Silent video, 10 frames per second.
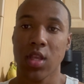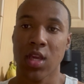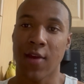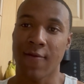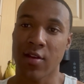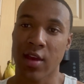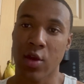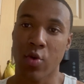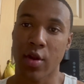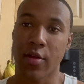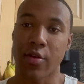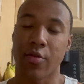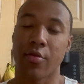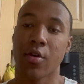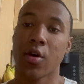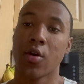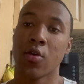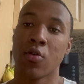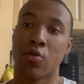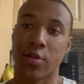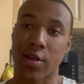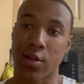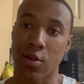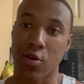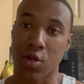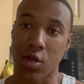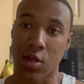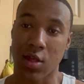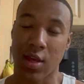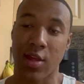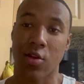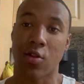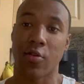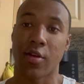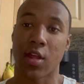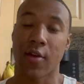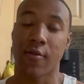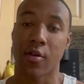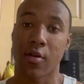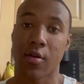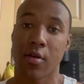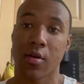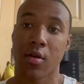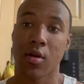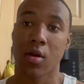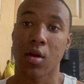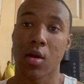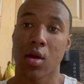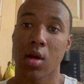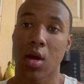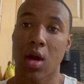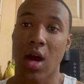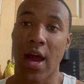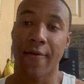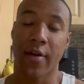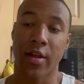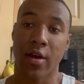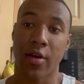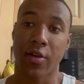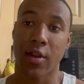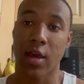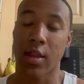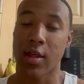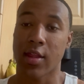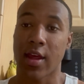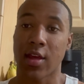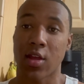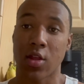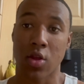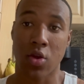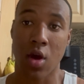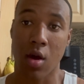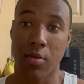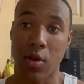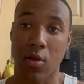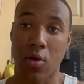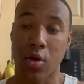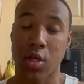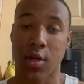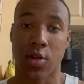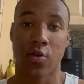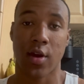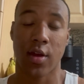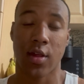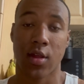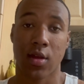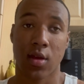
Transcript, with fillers: And if there's any one of you who doesn't know Jesus as your Lord and Savior, I invite you all today just that you come to the Lord Jesus Christ,